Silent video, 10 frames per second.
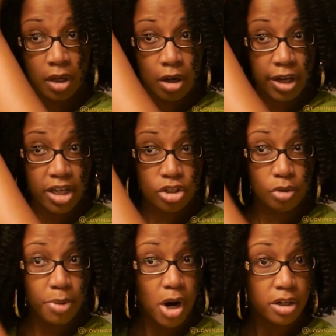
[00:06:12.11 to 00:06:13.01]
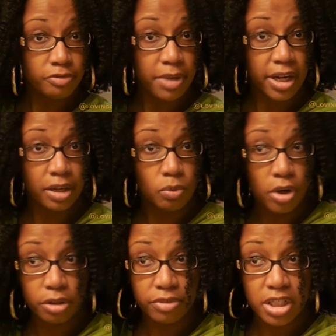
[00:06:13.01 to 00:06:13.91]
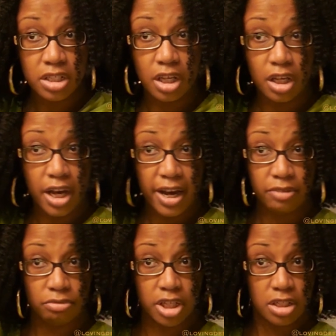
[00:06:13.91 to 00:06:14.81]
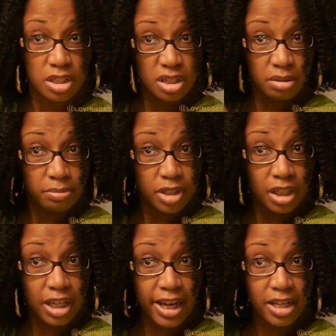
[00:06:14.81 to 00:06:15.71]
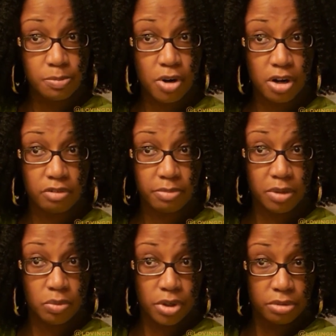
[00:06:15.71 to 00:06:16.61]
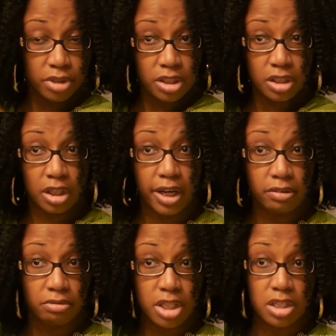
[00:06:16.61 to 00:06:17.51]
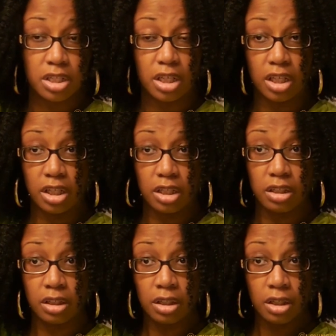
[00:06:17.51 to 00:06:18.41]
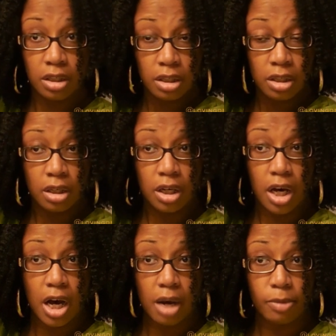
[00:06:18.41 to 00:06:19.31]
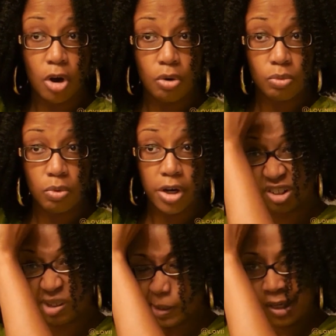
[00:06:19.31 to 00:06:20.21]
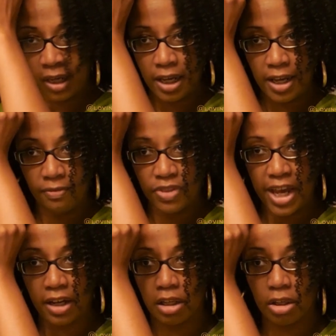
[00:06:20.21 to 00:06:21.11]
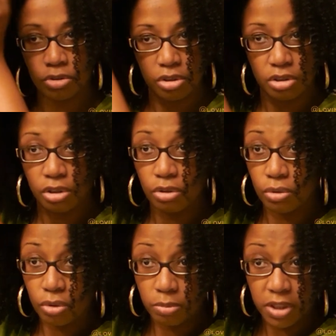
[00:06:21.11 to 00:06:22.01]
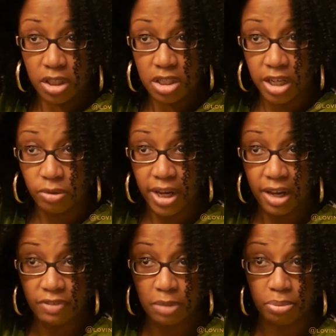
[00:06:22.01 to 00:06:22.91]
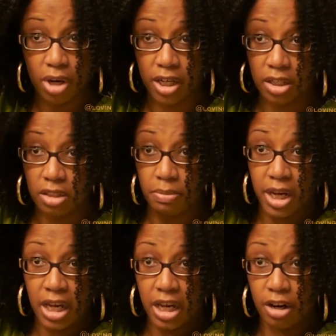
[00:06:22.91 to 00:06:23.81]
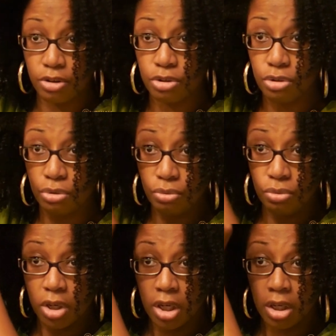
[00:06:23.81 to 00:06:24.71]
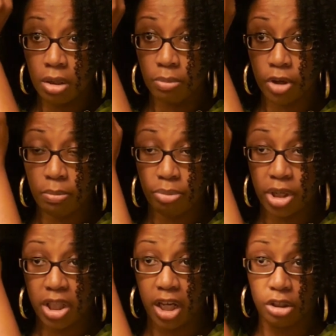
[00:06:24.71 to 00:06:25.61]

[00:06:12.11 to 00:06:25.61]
Okay, so part of my water rinsing, I rinse, the last part of my water rinsing, I rinse in um, cold water and that closes the cuticle because I don't have any product in my hair to bring that